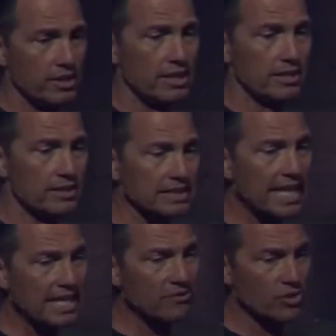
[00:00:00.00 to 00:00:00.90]
And the
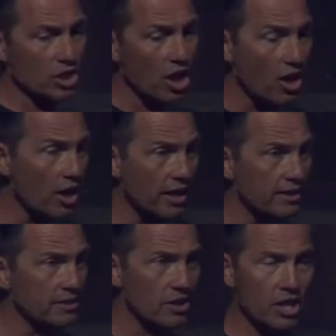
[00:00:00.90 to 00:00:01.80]
land of
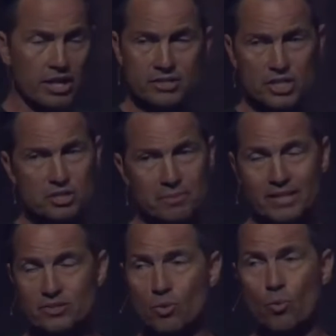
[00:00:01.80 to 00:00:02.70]
Nod, Nod just
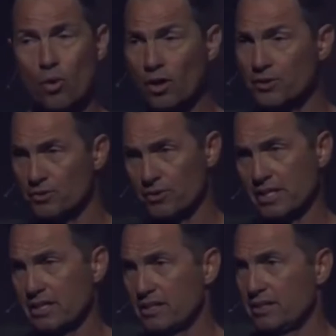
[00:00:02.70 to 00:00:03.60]
means
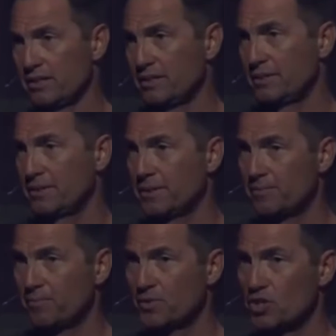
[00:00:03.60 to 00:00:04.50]
wandering.
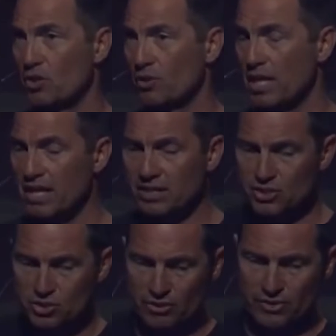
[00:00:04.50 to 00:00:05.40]
So Cain
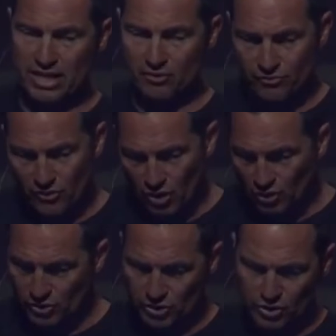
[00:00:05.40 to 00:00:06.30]
is driven out
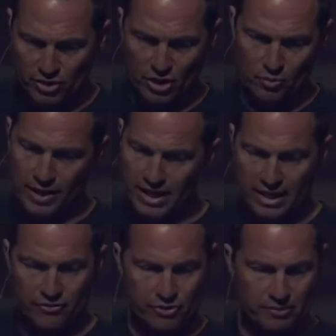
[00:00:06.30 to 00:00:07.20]
farther
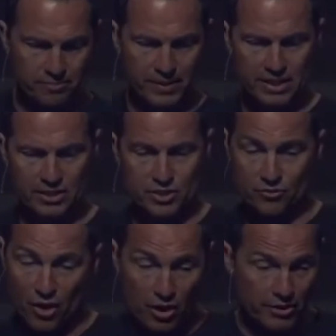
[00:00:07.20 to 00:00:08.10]
away from his
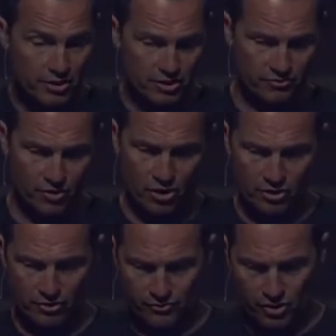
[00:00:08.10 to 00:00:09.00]
father,
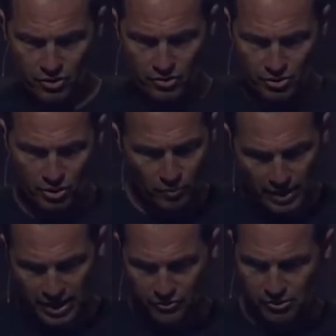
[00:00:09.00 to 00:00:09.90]
far, farther
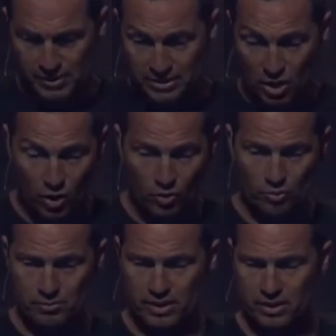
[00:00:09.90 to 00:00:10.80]
away from his
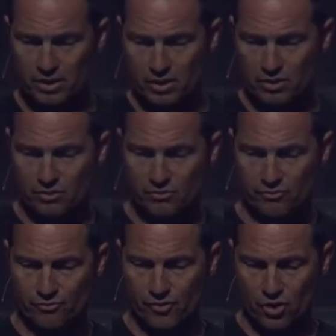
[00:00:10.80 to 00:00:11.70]
home,
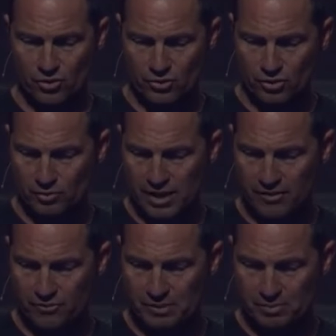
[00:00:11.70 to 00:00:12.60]
farther
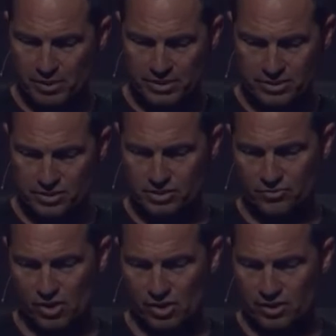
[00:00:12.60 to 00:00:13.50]
away from the presence
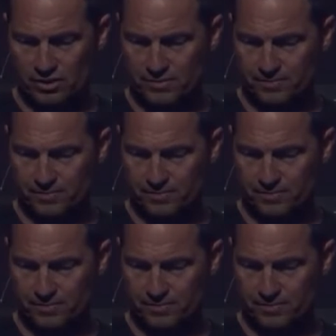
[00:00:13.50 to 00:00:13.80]
of God.